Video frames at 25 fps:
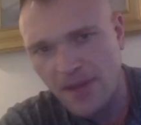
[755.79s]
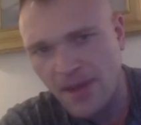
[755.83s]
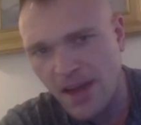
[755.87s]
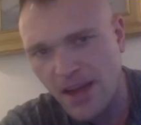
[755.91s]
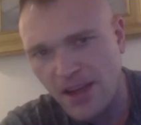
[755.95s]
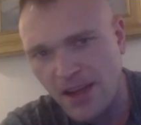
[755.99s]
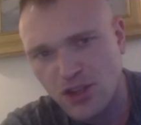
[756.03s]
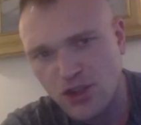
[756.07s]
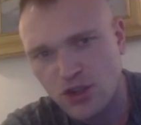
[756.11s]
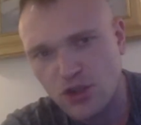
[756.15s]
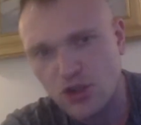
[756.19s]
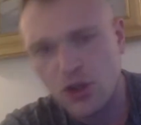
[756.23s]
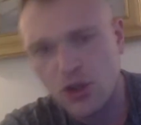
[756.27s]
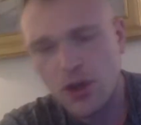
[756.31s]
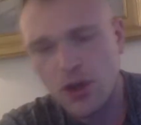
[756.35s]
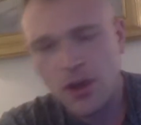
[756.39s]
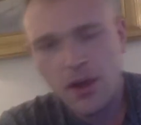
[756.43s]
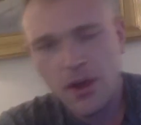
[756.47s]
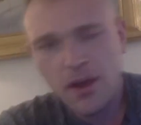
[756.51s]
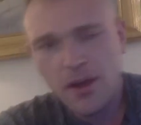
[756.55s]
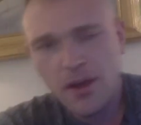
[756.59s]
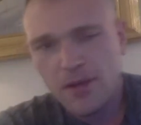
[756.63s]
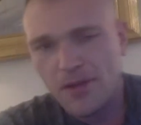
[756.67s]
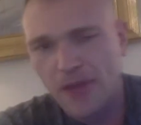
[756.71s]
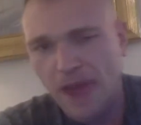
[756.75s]
That's
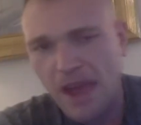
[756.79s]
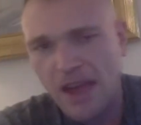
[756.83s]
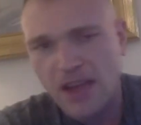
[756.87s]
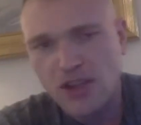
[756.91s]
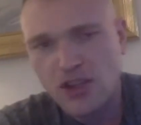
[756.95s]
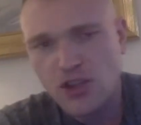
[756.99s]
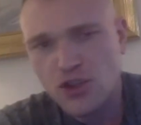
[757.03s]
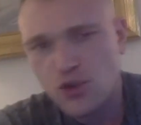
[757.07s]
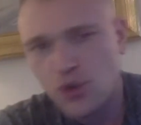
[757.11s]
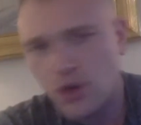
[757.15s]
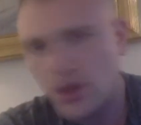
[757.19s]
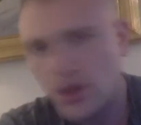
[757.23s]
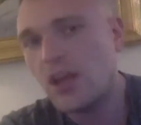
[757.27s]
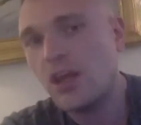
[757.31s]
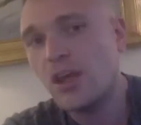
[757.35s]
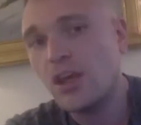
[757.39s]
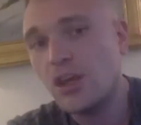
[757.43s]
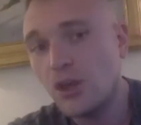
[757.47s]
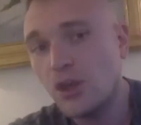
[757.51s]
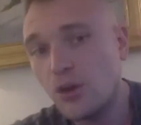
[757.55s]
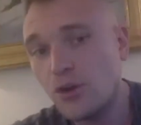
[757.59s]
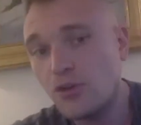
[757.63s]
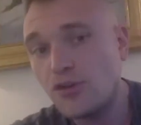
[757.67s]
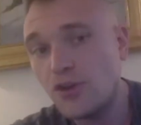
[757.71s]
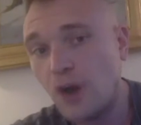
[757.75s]
that's training
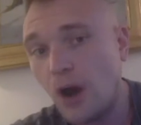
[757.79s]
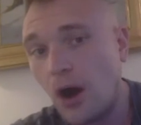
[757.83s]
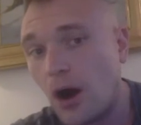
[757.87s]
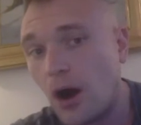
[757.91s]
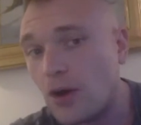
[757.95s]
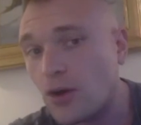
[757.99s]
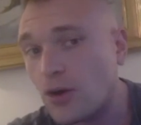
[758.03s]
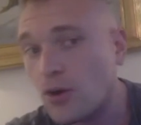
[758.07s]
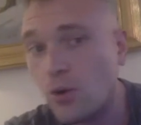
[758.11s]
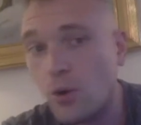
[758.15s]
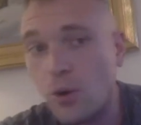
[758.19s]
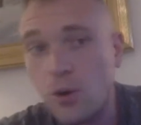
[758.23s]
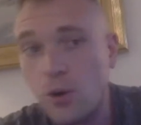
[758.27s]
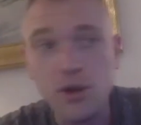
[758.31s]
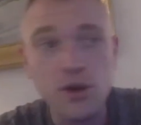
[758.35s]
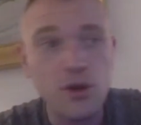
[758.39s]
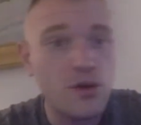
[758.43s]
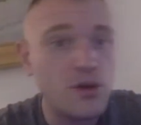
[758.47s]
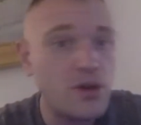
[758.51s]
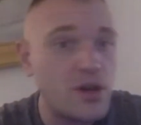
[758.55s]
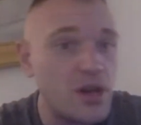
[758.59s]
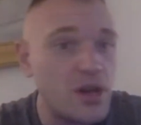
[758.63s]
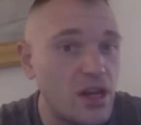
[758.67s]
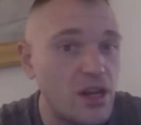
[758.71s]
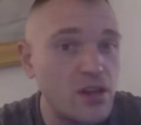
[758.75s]
your daughter or
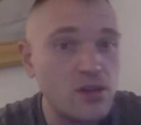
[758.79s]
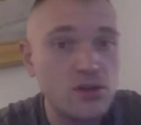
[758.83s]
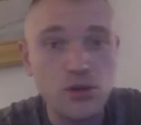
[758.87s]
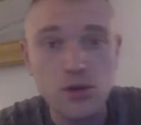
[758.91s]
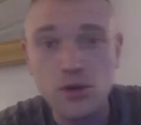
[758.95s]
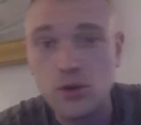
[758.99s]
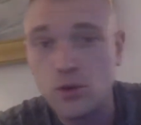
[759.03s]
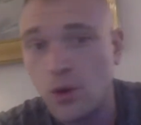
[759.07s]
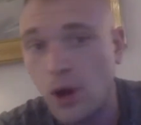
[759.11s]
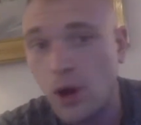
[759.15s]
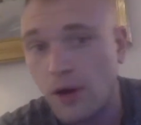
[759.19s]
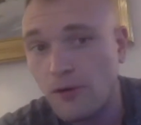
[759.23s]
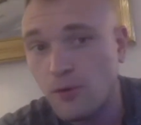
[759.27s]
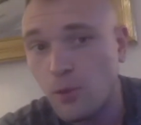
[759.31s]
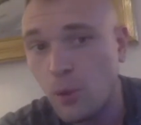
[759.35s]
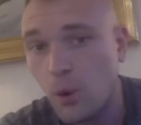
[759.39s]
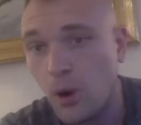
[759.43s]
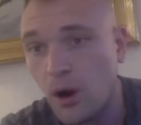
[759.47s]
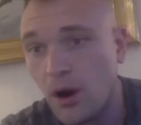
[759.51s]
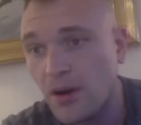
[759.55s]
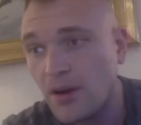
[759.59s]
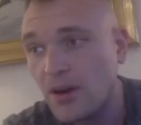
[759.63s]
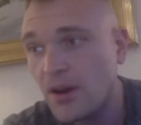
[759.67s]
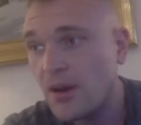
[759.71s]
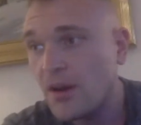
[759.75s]
your niece or your loved
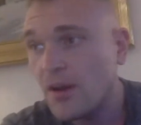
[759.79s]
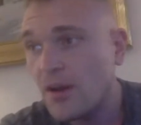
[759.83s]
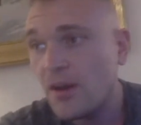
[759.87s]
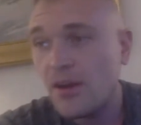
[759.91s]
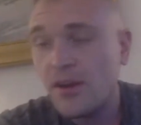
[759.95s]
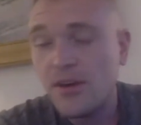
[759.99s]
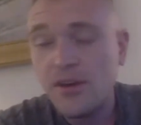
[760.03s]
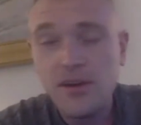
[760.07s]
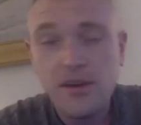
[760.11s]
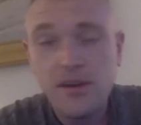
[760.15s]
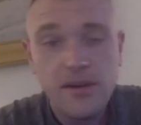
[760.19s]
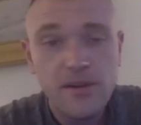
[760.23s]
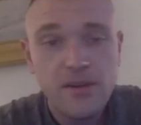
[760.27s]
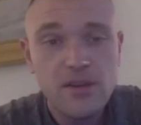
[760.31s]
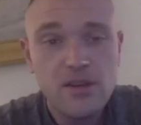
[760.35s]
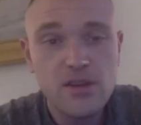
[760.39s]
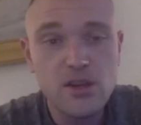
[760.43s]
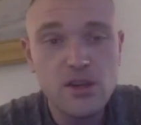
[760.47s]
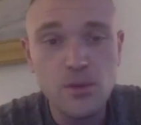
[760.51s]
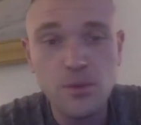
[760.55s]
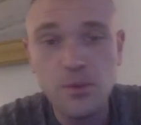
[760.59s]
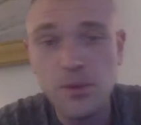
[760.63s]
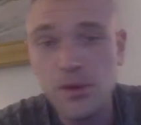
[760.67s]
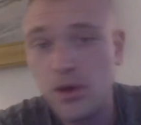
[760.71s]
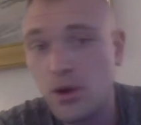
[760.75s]
one
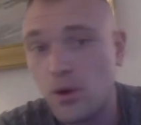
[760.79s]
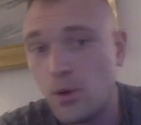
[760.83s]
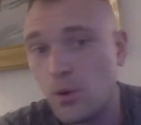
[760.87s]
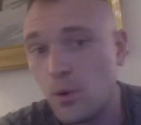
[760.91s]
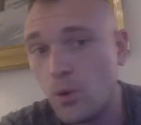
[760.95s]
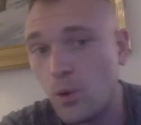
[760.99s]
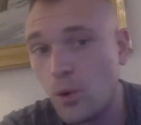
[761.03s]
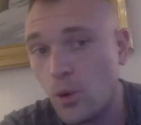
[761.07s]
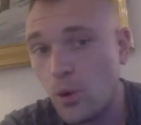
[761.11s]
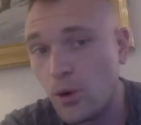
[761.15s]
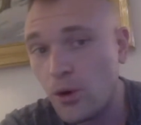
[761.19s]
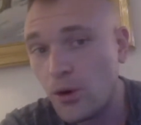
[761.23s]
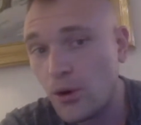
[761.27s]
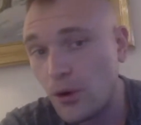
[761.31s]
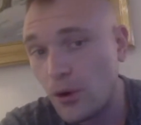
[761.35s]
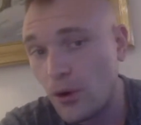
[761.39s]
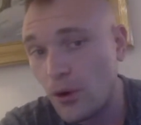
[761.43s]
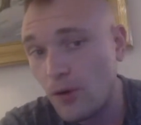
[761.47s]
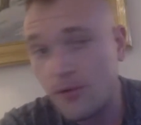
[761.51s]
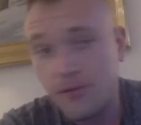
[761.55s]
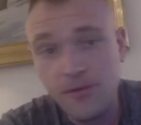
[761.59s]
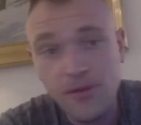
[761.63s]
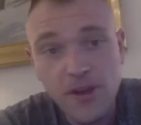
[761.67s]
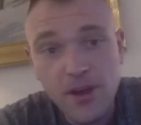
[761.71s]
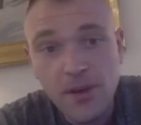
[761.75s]
to be a warrior,
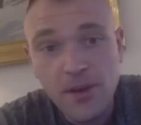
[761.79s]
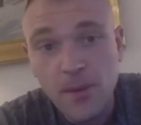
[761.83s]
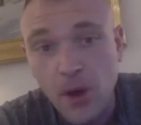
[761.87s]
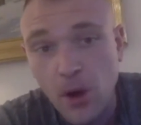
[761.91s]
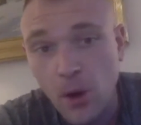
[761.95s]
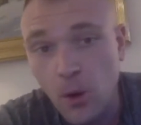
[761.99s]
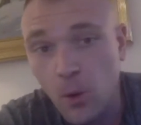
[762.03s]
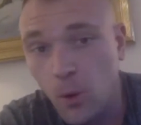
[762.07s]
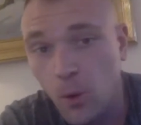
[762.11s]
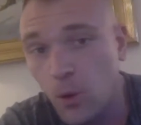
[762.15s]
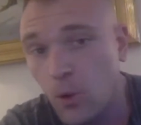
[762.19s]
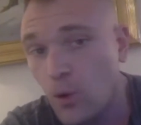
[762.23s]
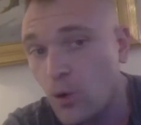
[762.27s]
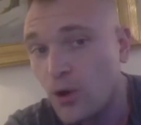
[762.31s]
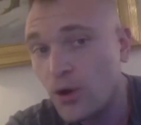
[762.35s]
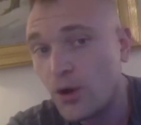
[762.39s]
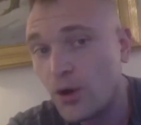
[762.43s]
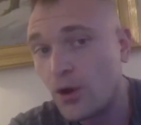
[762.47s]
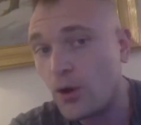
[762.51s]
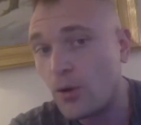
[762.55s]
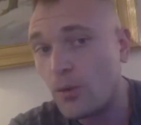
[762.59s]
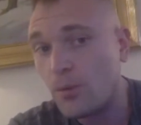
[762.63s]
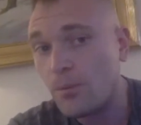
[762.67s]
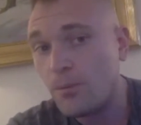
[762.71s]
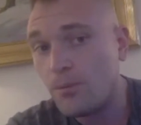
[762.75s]
a female
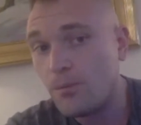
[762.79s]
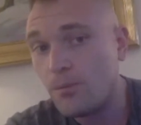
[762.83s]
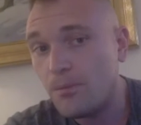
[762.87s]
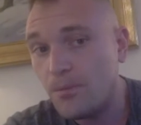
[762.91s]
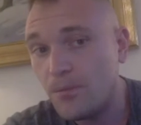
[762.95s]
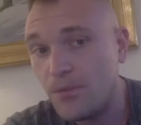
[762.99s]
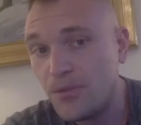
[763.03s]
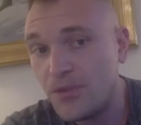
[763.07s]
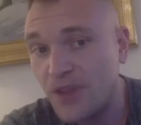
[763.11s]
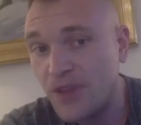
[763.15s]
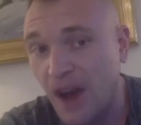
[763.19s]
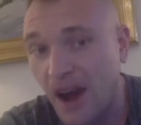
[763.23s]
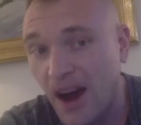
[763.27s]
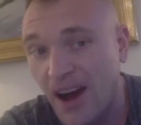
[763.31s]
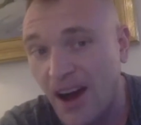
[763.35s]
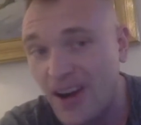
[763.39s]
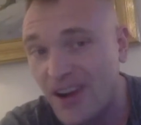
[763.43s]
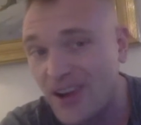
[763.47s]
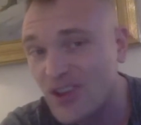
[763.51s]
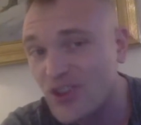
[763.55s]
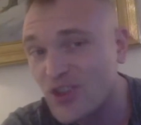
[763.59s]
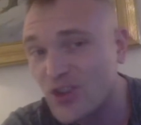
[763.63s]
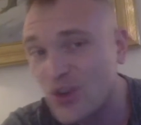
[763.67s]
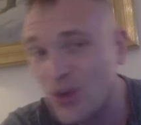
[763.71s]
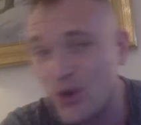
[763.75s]
warrior, not
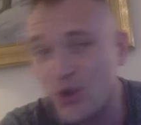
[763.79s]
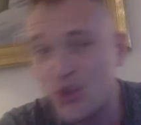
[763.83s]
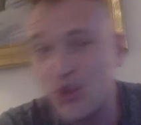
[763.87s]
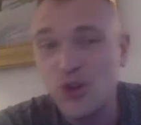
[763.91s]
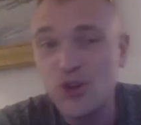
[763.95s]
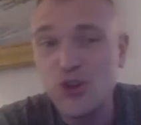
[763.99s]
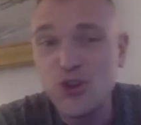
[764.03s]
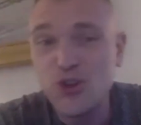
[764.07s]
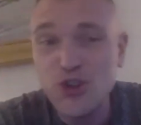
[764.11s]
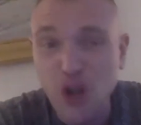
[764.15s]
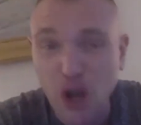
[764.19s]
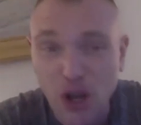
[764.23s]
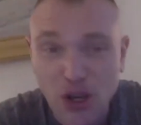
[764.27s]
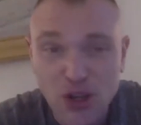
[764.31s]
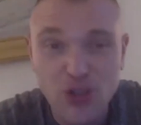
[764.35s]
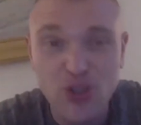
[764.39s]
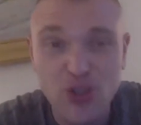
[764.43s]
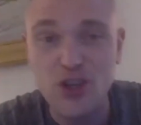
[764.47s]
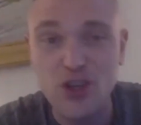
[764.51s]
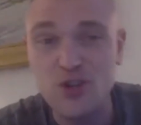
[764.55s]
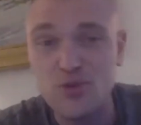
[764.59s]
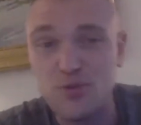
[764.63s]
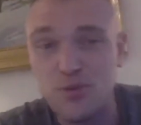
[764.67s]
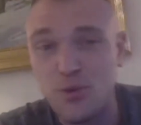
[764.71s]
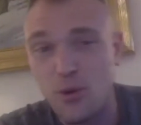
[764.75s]
a social
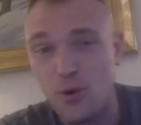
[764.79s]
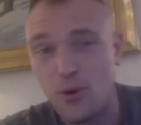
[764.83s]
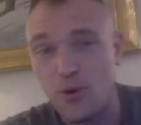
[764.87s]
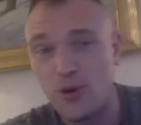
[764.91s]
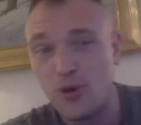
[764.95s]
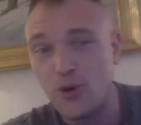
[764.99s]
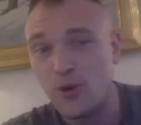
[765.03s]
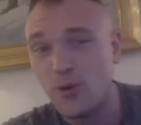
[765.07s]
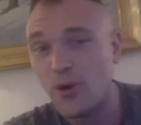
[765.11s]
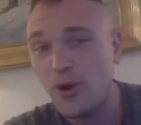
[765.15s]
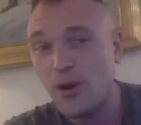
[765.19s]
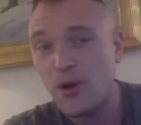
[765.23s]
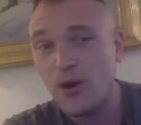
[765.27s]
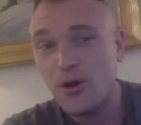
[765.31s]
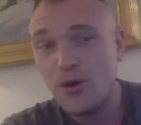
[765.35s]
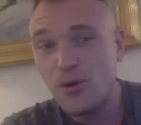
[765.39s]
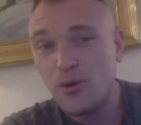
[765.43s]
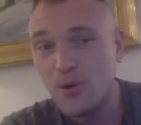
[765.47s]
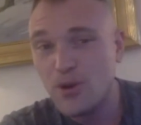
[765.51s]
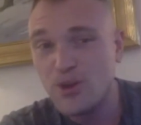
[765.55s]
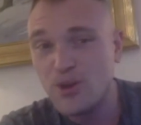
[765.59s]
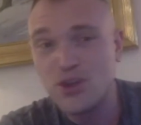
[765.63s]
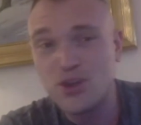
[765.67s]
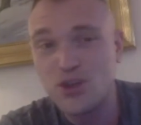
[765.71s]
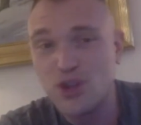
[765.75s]
justice warrior,
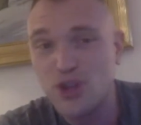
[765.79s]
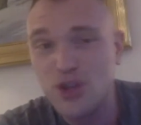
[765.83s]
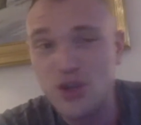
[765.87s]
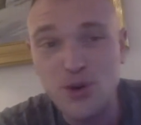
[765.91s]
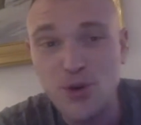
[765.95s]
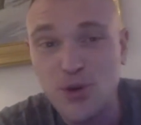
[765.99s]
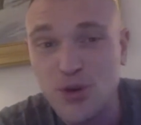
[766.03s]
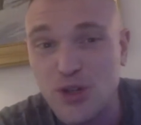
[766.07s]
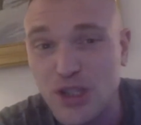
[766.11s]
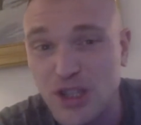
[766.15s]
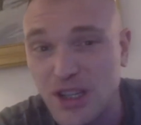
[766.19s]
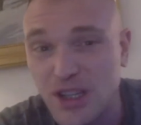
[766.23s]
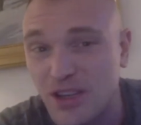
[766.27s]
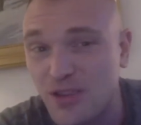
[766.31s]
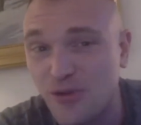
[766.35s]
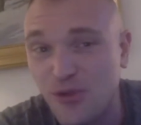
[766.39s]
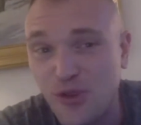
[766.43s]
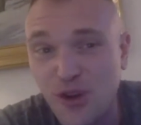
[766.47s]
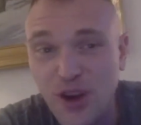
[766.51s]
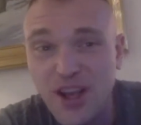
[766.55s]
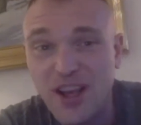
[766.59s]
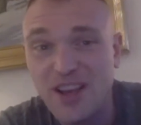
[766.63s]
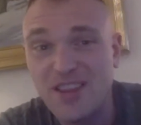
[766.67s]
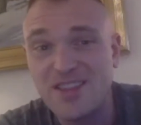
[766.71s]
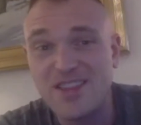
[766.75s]
which is a useless
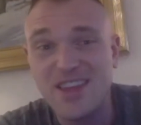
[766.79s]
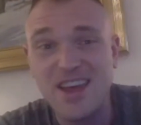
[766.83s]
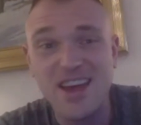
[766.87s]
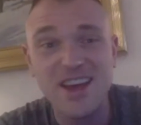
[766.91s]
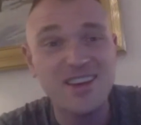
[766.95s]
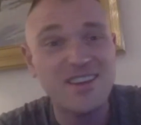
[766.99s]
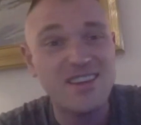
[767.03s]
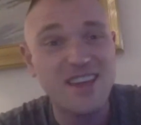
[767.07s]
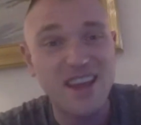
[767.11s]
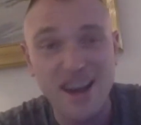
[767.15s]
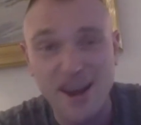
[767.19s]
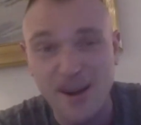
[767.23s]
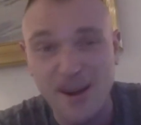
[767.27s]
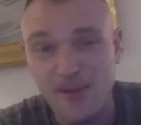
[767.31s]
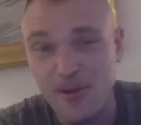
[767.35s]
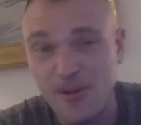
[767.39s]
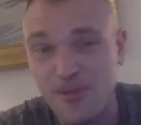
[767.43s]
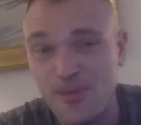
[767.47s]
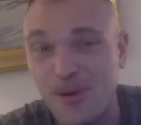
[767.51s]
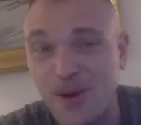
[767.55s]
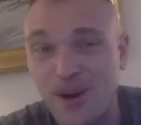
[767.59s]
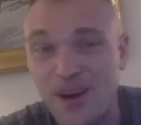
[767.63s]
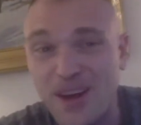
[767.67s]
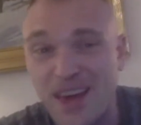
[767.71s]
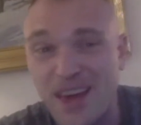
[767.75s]
freaking thing that
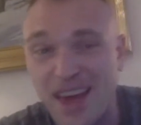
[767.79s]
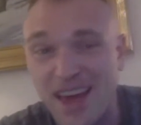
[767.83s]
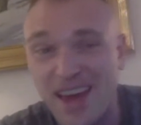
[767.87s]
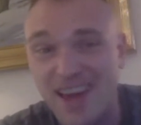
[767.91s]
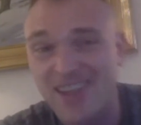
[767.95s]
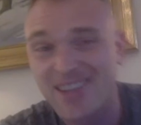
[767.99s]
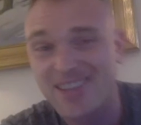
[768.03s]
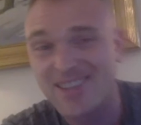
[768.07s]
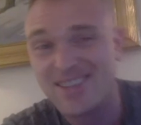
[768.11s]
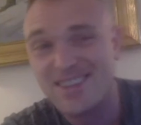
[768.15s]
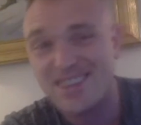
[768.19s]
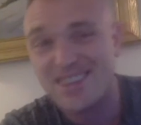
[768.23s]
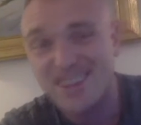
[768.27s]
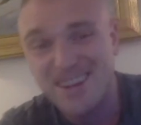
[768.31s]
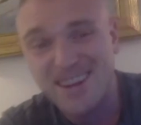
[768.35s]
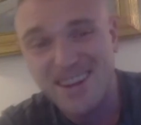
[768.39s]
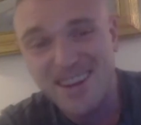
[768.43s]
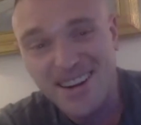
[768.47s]
everybody hates.